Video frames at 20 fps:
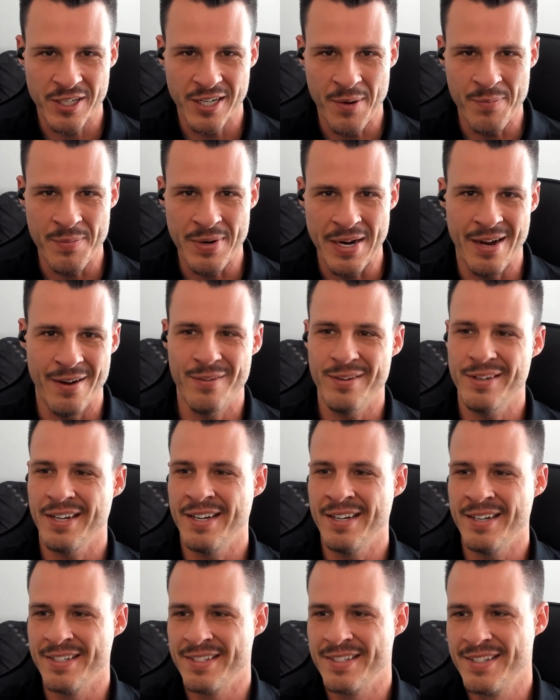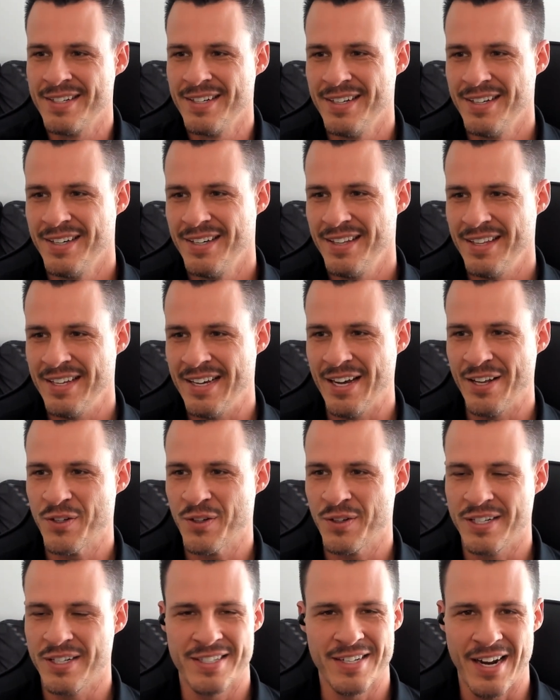coming out? And the
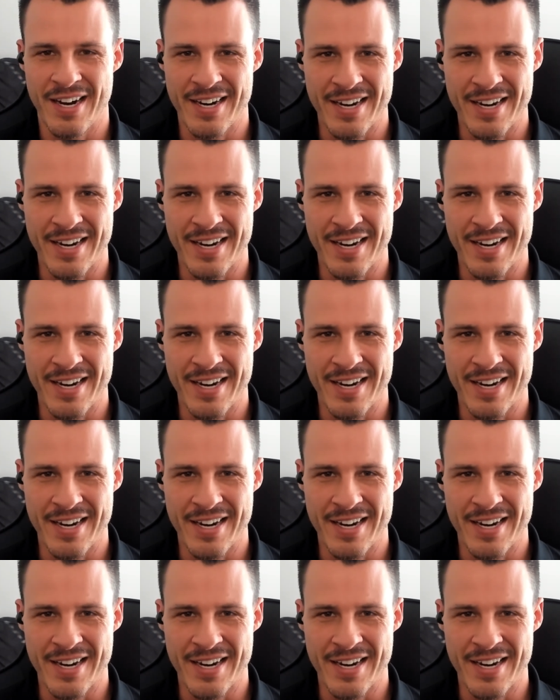answer is not